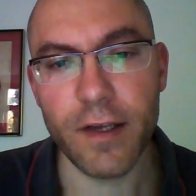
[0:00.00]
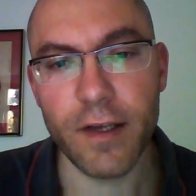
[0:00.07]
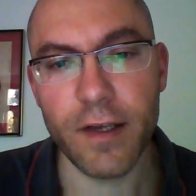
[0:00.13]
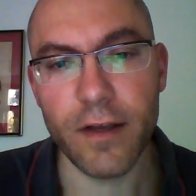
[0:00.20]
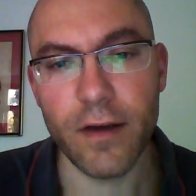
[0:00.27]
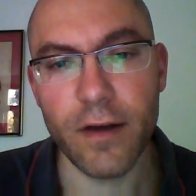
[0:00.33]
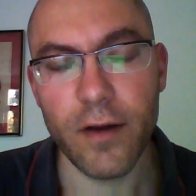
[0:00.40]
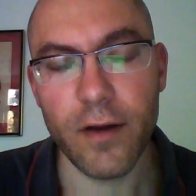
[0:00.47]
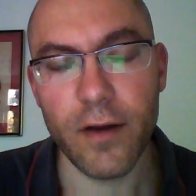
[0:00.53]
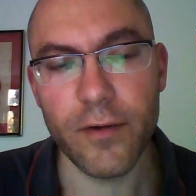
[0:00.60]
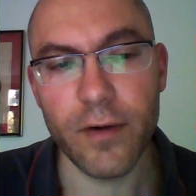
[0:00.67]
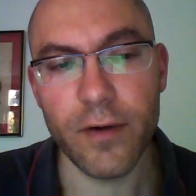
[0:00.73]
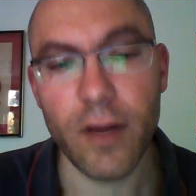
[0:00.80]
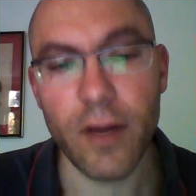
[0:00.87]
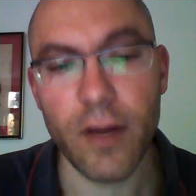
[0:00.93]
and
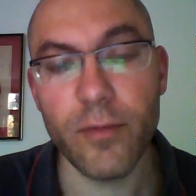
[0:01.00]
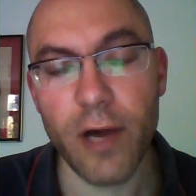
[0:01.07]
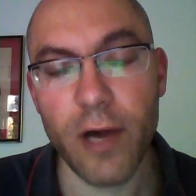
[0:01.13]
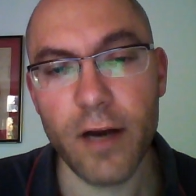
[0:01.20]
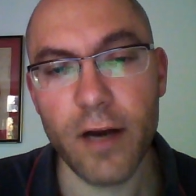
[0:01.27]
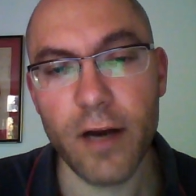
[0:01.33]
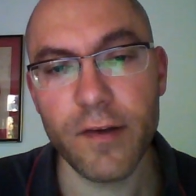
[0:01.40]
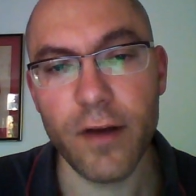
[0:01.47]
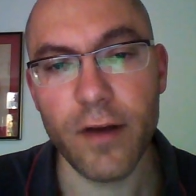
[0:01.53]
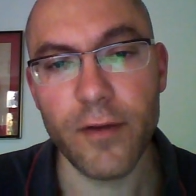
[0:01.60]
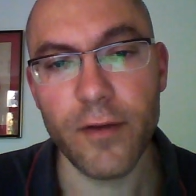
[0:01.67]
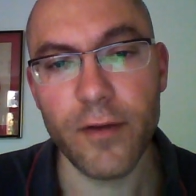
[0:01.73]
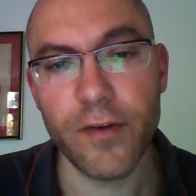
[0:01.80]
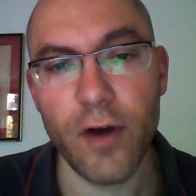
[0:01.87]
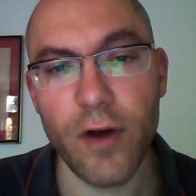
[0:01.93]
other products and
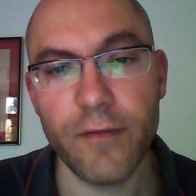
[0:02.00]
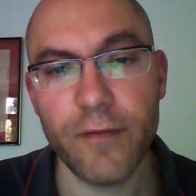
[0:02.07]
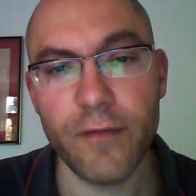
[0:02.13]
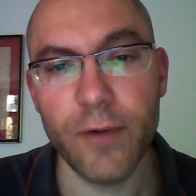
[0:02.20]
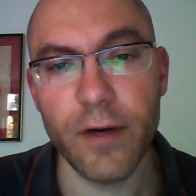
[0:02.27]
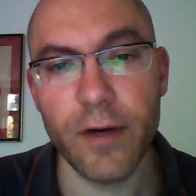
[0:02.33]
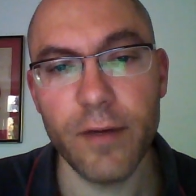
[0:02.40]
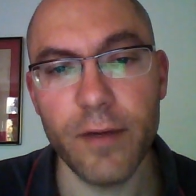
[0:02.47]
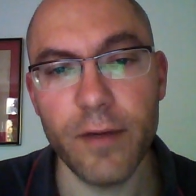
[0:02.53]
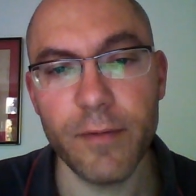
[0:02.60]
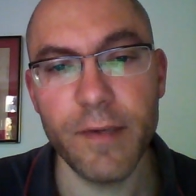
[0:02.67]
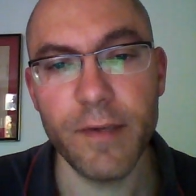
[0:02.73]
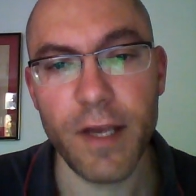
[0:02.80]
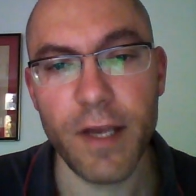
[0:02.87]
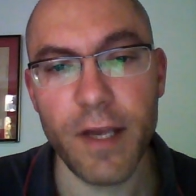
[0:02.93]
other software
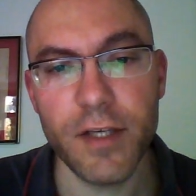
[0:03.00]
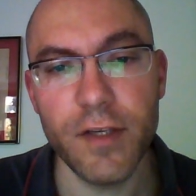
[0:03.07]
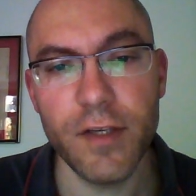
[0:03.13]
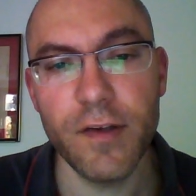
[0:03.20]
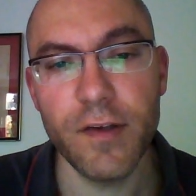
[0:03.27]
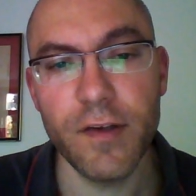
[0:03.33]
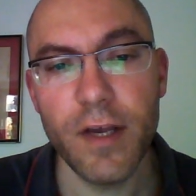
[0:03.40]
implementations.